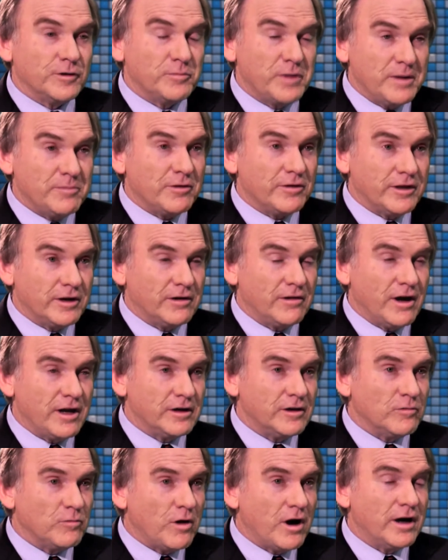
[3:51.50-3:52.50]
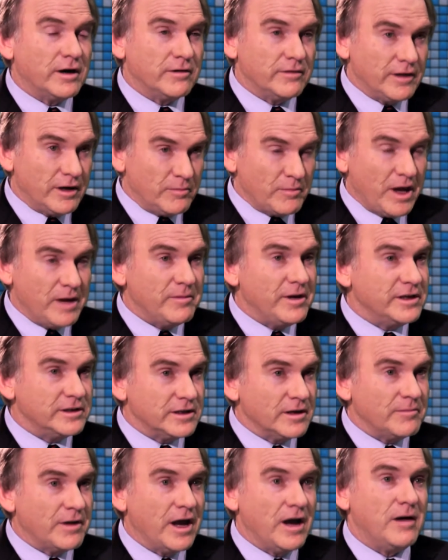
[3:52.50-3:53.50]
people that are underwater, there may be
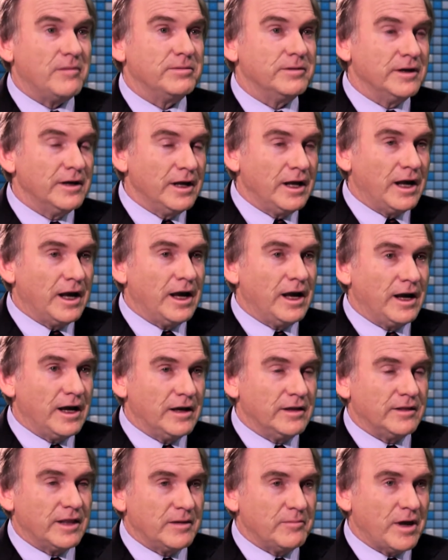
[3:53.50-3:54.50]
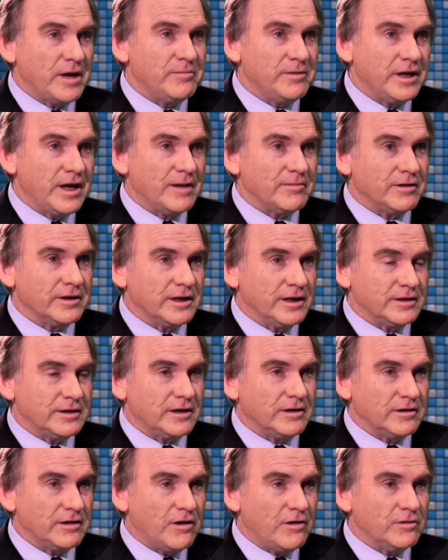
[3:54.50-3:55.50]
some help. Uh, they may be able to get
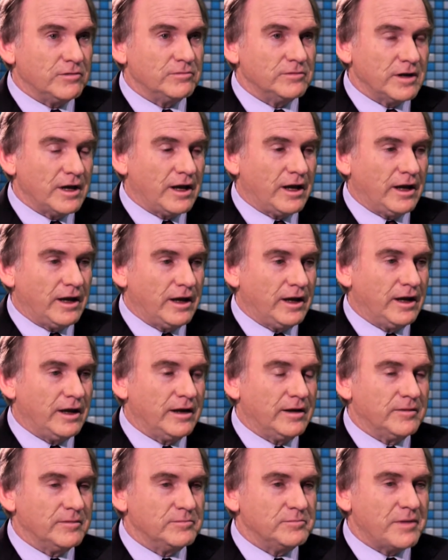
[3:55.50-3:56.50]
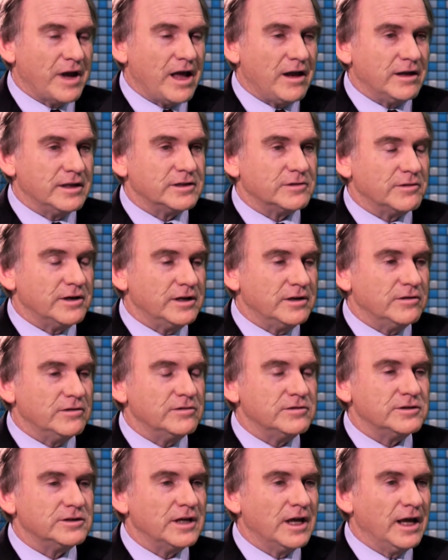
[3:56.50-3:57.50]
their loan uh, balance
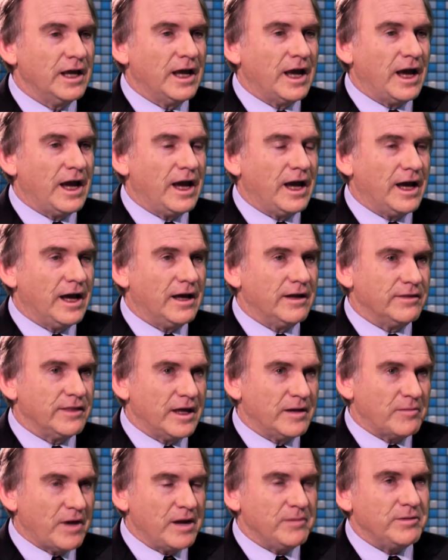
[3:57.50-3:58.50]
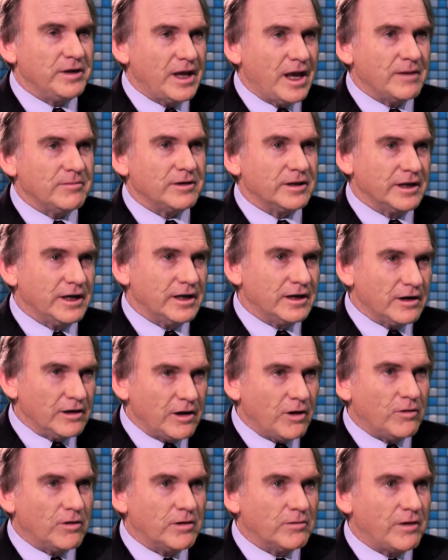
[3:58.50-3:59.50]
reduced. Uh, they may be able to get a
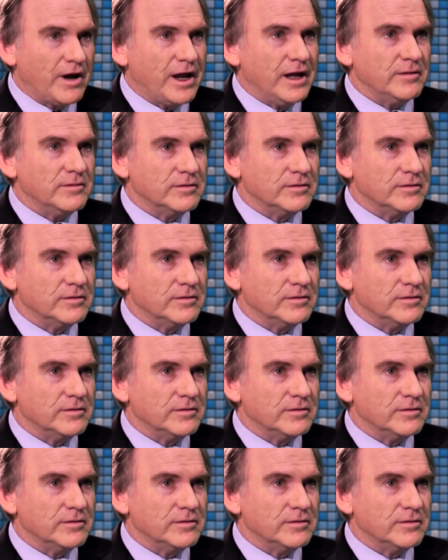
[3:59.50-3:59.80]
lower rate